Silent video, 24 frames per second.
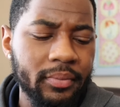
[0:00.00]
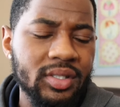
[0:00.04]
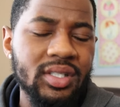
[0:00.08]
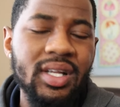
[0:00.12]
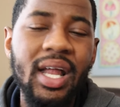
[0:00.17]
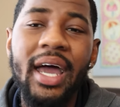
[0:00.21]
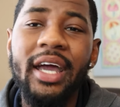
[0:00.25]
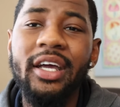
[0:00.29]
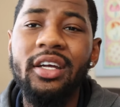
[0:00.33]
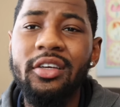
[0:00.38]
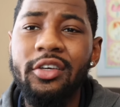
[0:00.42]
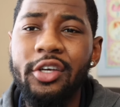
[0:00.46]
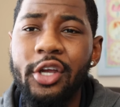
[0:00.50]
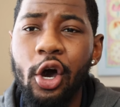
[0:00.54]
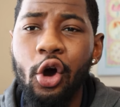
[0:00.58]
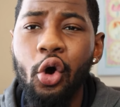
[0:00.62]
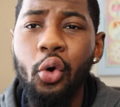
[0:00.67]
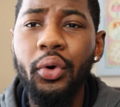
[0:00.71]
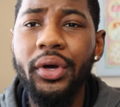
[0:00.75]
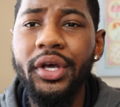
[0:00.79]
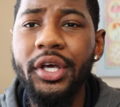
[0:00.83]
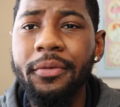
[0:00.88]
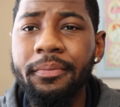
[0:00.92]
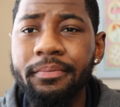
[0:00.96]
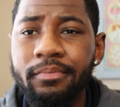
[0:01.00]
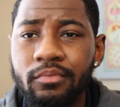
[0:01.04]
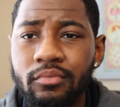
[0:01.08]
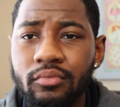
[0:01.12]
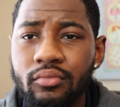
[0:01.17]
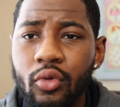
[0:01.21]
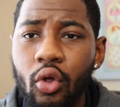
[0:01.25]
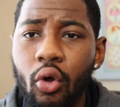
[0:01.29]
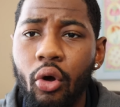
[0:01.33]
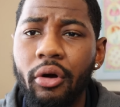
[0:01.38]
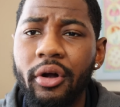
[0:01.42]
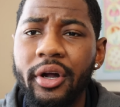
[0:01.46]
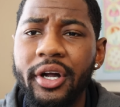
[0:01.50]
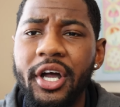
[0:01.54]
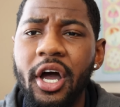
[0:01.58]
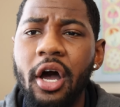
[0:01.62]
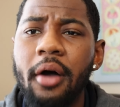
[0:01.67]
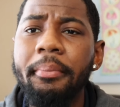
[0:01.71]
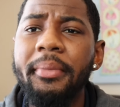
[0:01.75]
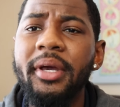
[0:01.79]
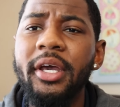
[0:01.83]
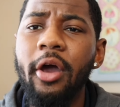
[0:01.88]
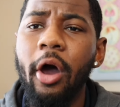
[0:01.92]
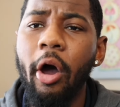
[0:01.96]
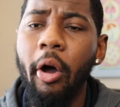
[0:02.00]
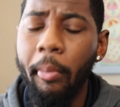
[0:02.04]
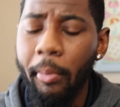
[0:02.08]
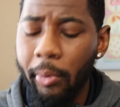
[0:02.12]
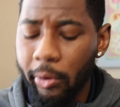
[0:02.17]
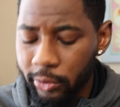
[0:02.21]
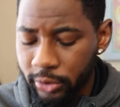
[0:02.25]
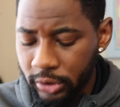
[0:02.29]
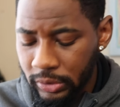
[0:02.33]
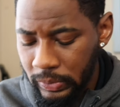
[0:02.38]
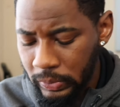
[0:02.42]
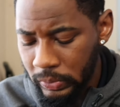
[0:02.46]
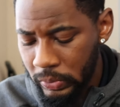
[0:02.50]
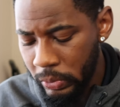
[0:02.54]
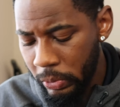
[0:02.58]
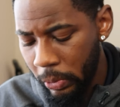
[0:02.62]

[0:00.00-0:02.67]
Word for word: it's like doughy or gummy almost.